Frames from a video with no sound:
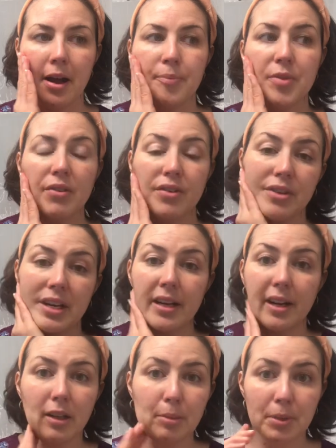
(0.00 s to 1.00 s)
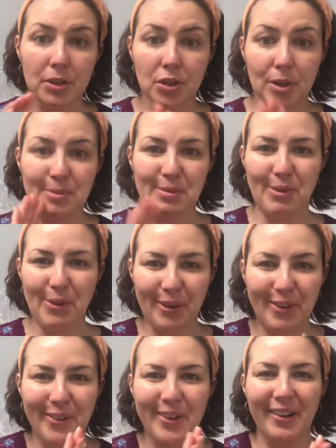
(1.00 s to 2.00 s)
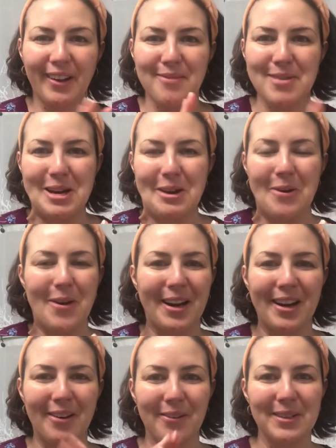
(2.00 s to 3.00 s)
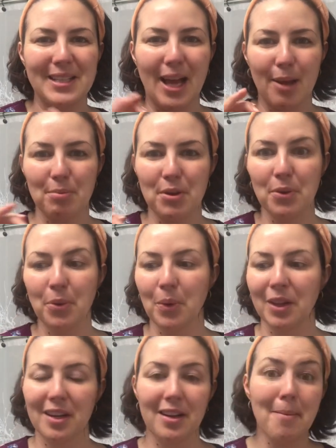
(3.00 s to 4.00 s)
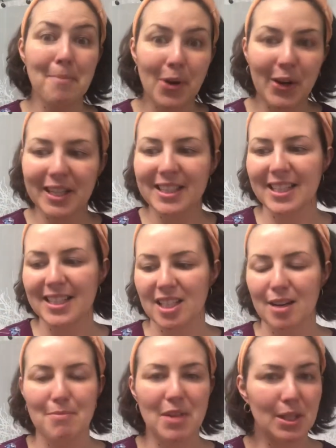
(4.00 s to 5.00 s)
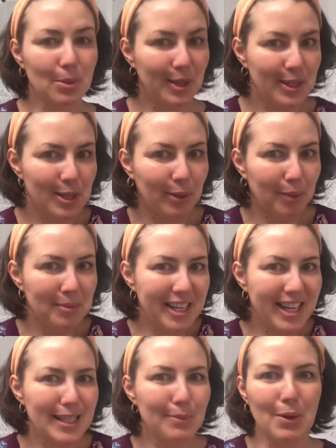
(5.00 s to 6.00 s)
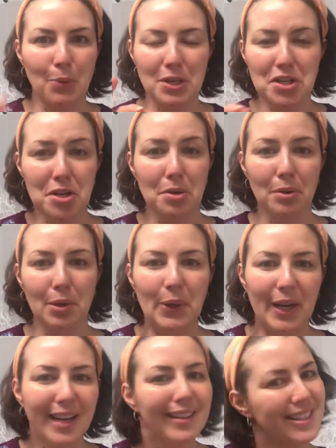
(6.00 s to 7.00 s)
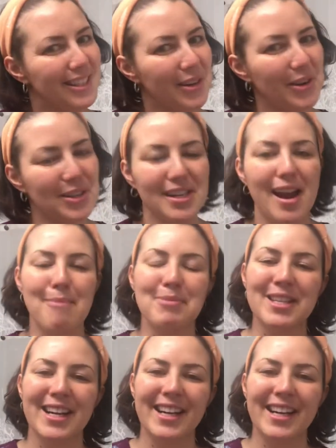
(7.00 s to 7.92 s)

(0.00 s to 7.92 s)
If you need help in terms of order, let me know. I can always help you with a numbering system. That's what I do with my husband. 1, 2, 3. Those are your steps.